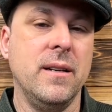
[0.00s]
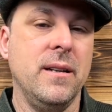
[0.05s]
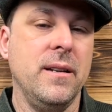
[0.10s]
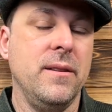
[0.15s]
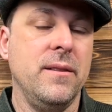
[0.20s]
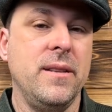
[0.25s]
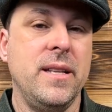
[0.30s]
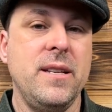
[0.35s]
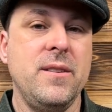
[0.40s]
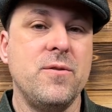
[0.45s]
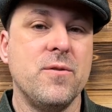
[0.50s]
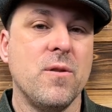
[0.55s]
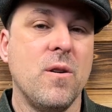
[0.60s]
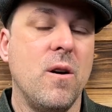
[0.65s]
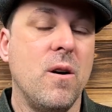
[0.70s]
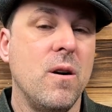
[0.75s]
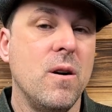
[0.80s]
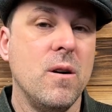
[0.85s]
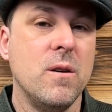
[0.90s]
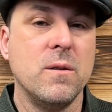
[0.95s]
These are
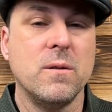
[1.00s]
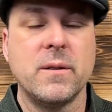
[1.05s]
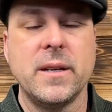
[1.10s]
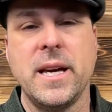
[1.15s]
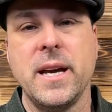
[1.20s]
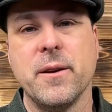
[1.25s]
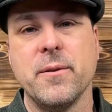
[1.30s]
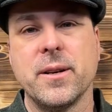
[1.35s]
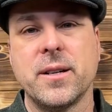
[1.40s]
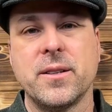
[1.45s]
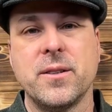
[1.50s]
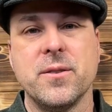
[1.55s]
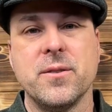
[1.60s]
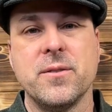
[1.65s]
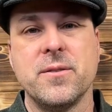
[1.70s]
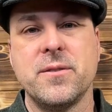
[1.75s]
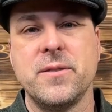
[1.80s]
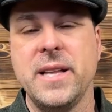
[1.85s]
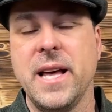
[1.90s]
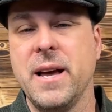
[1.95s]
all
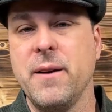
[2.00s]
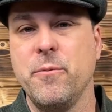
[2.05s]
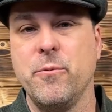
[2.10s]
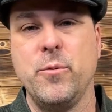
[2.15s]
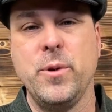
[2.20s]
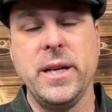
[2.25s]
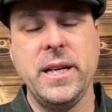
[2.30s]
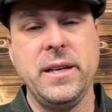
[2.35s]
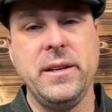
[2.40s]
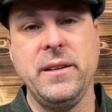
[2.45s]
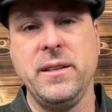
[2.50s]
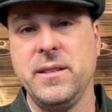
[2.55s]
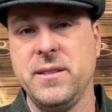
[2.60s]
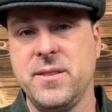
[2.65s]
characters that we